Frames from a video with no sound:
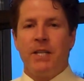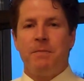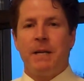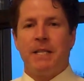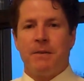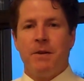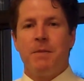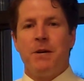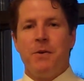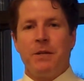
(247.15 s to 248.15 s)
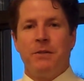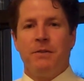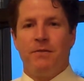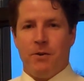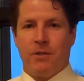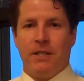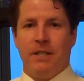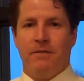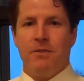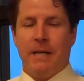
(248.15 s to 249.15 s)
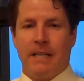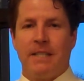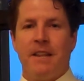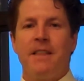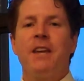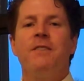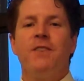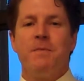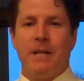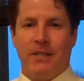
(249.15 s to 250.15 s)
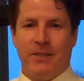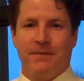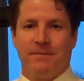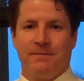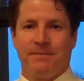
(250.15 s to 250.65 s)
That's because I will be going to a vote in a few minutes. Thank you very much.